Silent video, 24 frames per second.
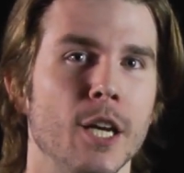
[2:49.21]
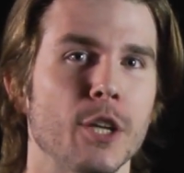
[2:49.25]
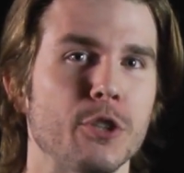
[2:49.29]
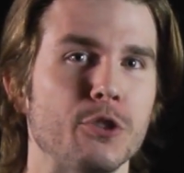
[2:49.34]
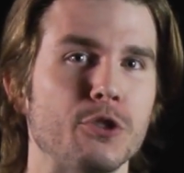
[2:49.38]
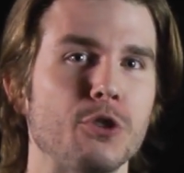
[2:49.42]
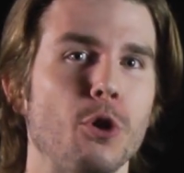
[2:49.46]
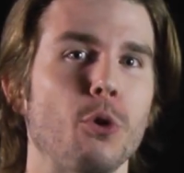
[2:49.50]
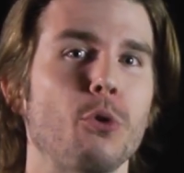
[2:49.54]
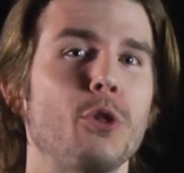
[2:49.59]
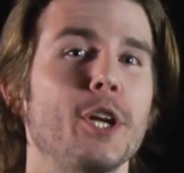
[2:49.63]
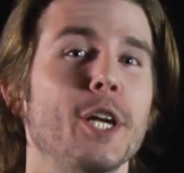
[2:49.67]

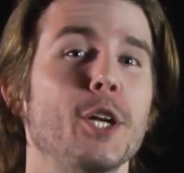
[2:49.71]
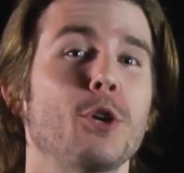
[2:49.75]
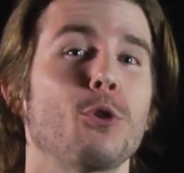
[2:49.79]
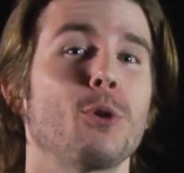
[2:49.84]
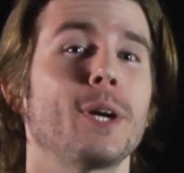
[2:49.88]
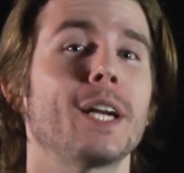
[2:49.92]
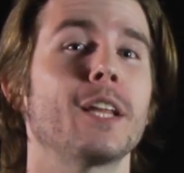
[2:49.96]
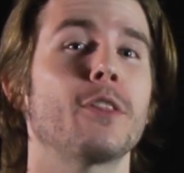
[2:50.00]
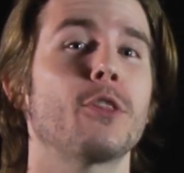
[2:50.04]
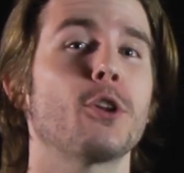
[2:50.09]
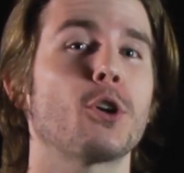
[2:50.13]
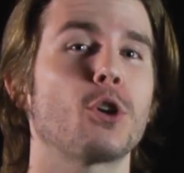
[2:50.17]
So they
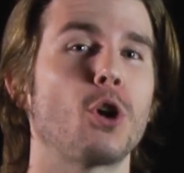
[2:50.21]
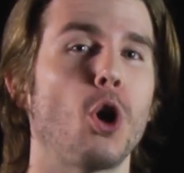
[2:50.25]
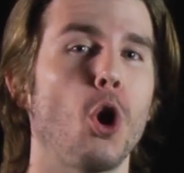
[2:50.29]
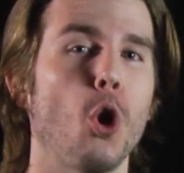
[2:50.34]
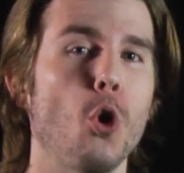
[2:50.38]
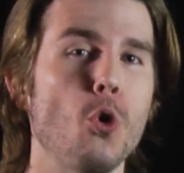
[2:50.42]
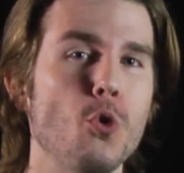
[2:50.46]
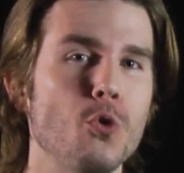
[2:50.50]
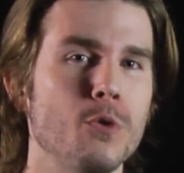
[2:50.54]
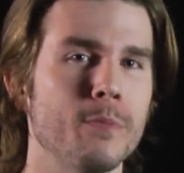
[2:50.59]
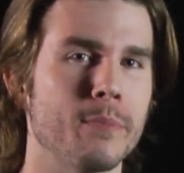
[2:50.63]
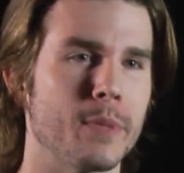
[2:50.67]
created their
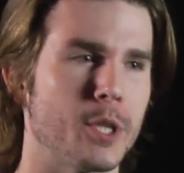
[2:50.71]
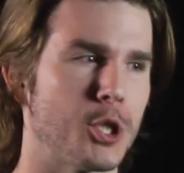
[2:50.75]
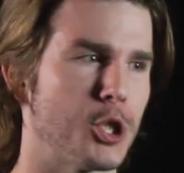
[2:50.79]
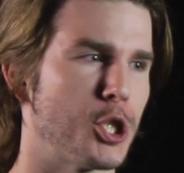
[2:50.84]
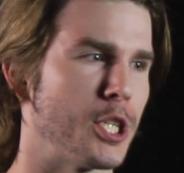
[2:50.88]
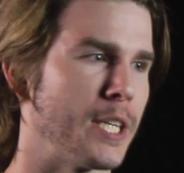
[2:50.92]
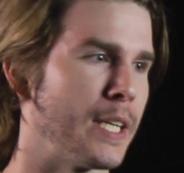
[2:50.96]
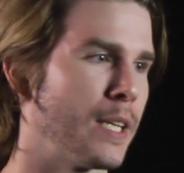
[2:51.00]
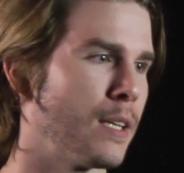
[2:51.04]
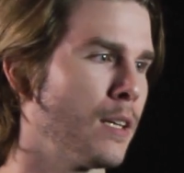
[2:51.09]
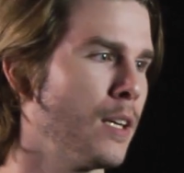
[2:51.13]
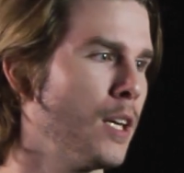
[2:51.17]
own
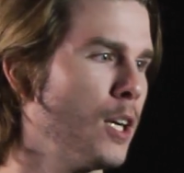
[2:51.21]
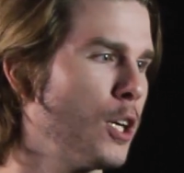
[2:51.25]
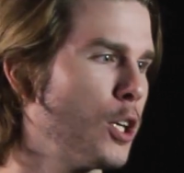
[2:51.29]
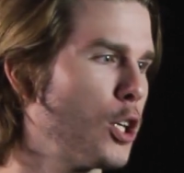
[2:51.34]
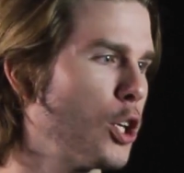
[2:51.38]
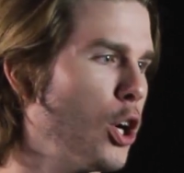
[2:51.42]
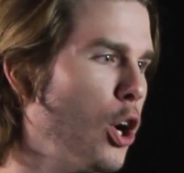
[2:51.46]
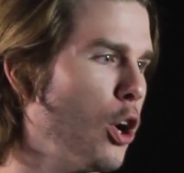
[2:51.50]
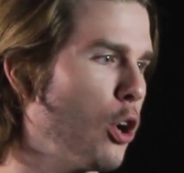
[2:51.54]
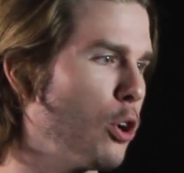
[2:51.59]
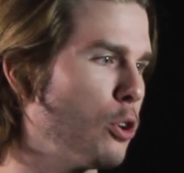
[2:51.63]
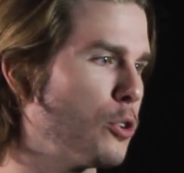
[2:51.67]
machine
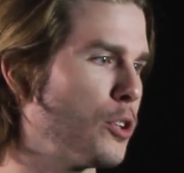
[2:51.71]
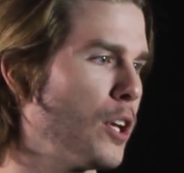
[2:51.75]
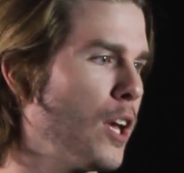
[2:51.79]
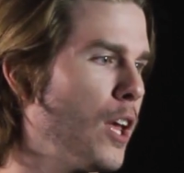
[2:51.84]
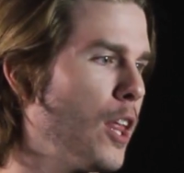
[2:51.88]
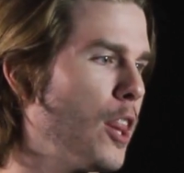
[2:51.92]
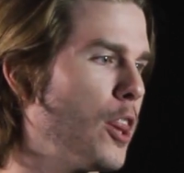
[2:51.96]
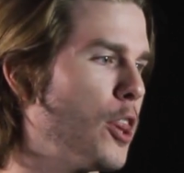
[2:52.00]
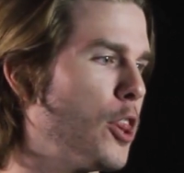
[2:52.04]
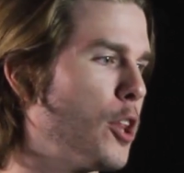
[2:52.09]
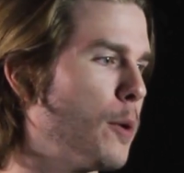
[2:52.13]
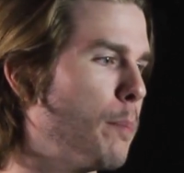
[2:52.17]
called
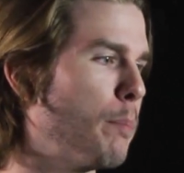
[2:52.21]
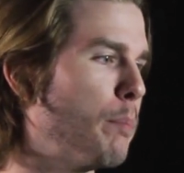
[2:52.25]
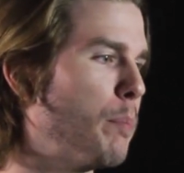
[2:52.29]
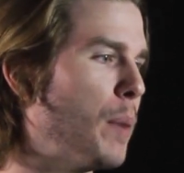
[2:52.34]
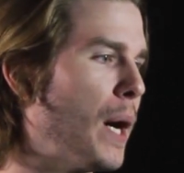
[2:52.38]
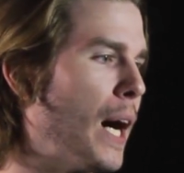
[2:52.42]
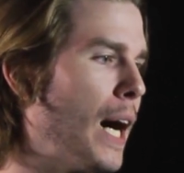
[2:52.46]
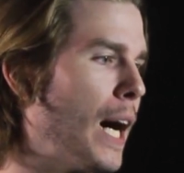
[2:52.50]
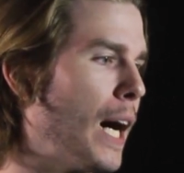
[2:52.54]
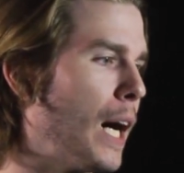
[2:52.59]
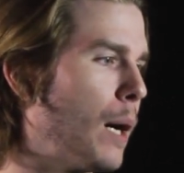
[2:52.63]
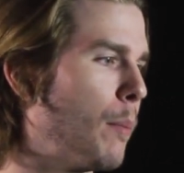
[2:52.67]
the
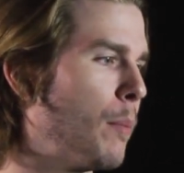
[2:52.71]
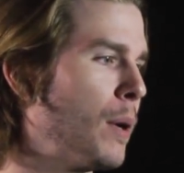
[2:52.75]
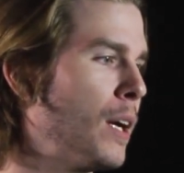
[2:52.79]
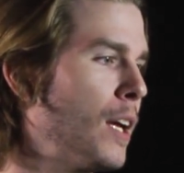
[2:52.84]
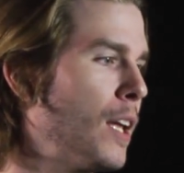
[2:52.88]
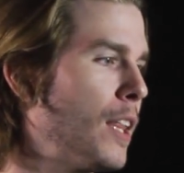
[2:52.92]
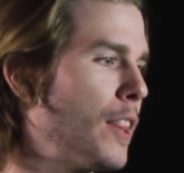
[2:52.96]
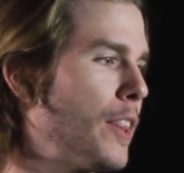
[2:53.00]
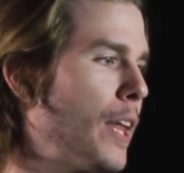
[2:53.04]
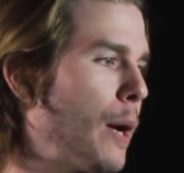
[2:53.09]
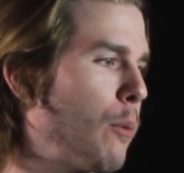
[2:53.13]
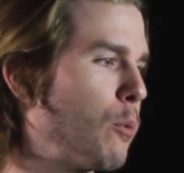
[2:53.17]
Bombe
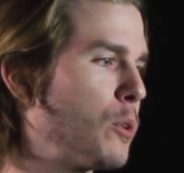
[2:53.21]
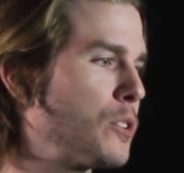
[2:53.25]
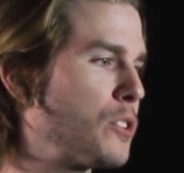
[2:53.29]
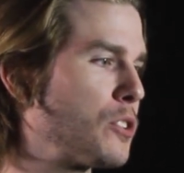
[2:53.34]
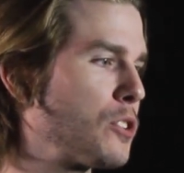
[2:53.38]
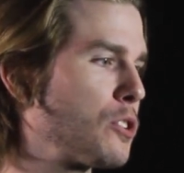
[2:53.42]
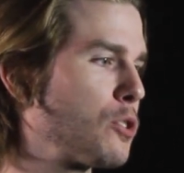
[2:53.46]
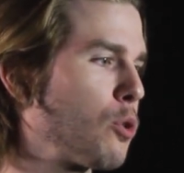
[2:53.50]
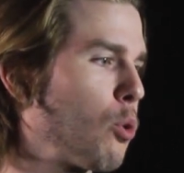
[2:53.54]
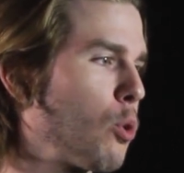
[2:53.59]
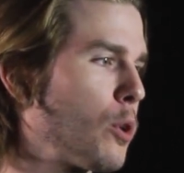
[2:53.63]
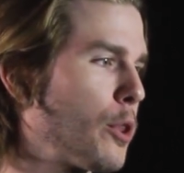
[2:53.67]
that would
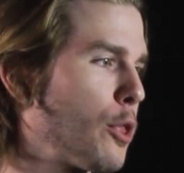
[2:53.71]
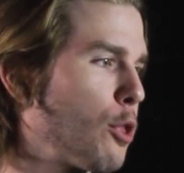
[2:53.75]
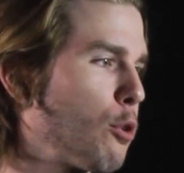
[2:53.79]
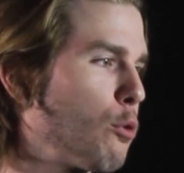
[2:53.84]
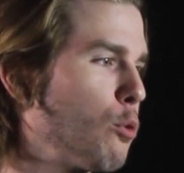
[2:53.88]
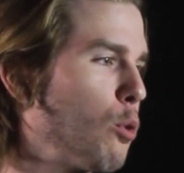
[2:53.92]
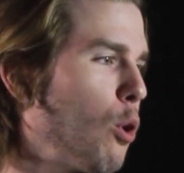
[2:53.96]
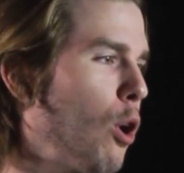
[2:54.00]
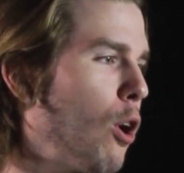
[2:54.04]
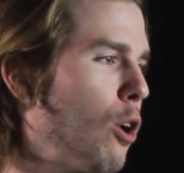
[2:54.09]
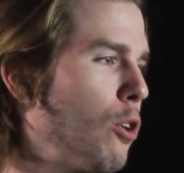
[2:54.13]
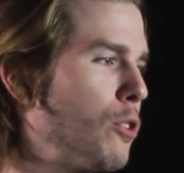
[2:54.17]
sort
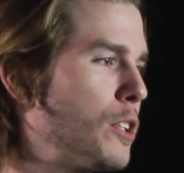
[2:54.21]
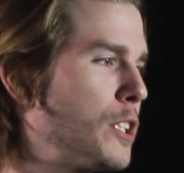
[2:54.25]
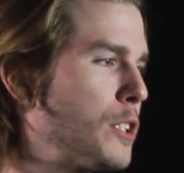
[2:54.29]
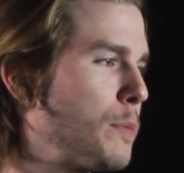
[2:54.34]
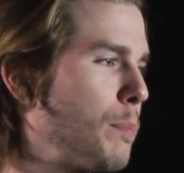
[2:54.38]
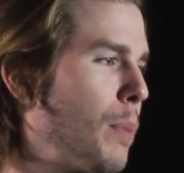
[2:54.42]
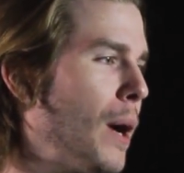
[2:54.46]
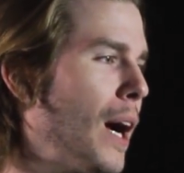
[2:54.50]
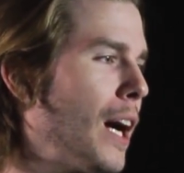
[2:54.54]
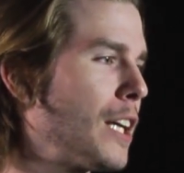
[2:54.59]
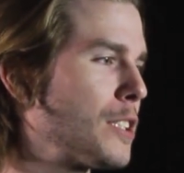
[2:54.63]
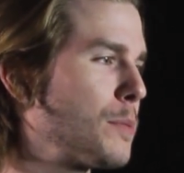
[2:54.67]
through all these
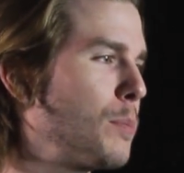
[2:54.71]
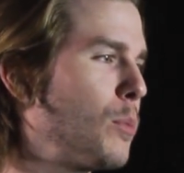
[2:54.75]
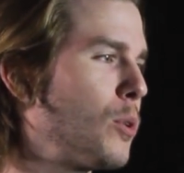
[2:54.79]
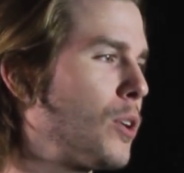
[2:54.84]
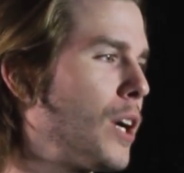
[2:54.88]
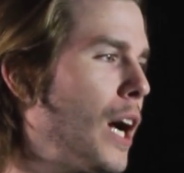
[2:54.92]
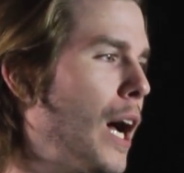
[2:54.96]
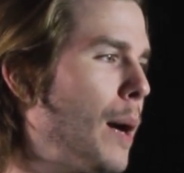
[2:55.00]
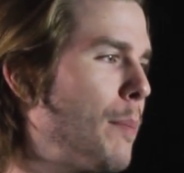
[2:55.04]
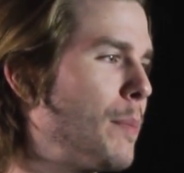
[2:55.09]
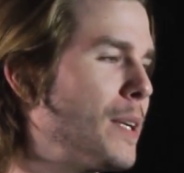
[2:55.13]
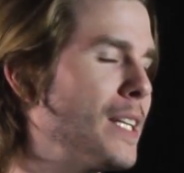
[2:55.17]
possible
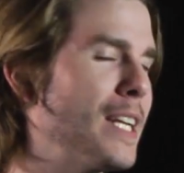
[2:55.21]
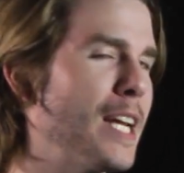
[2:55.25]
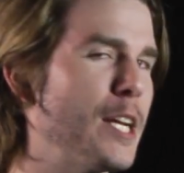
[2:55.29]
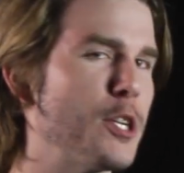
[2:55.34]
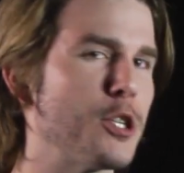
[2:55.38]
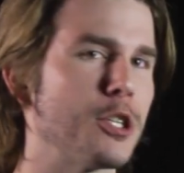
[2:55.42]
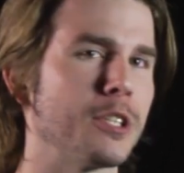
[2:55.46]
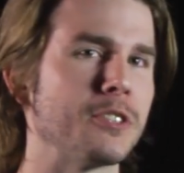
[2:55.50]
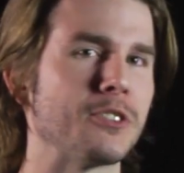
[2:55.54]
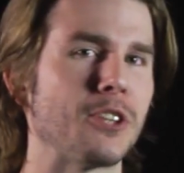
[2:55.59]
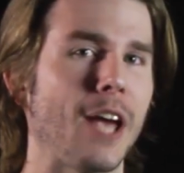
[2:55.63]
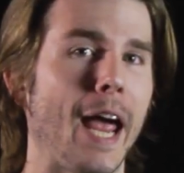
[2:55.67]

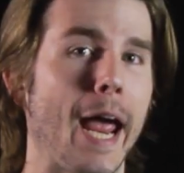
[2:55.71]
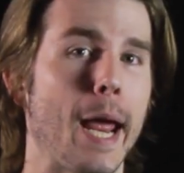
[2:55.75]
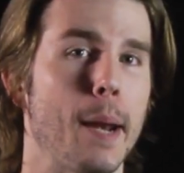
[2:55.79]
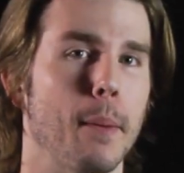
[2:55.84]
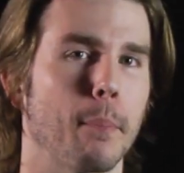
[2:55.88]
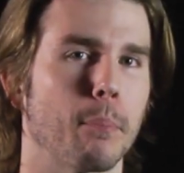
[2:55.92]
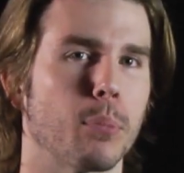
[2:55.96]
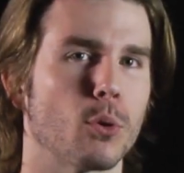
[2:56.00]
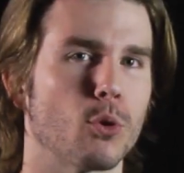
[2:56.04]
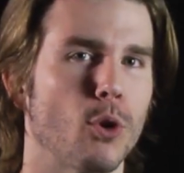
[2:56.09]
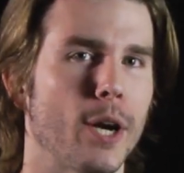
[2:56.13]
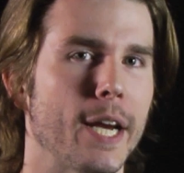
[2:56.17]
combinations
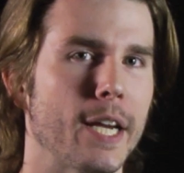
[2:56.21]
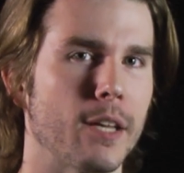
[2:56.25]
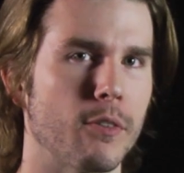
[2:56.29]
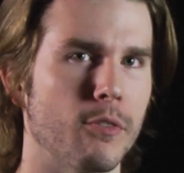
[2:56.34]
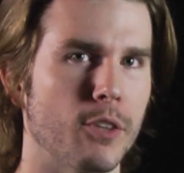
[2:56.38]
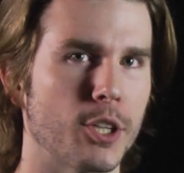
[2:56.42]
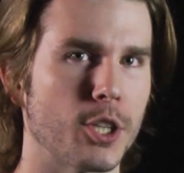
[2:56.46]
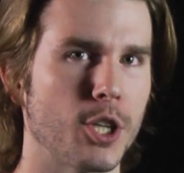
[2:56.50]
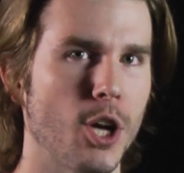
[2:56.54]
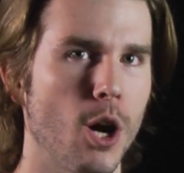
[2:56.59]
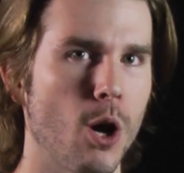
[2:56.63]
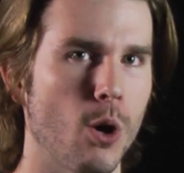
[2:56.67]
and break
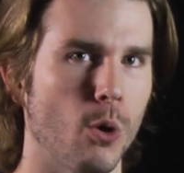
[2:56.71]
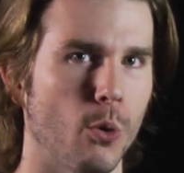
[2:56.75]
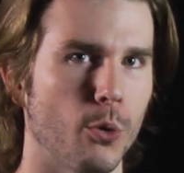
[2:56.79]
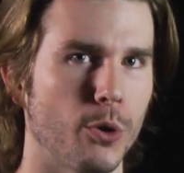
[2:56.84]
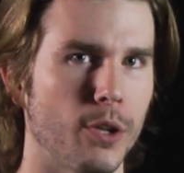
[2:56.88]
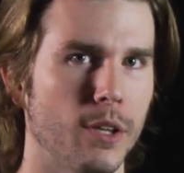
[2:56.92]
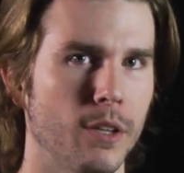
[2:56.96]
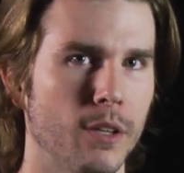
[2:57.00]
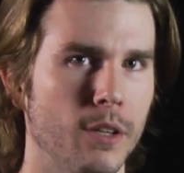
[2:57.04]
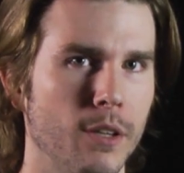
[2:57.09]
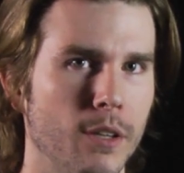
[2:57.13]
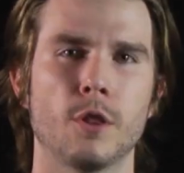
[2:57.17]
the code.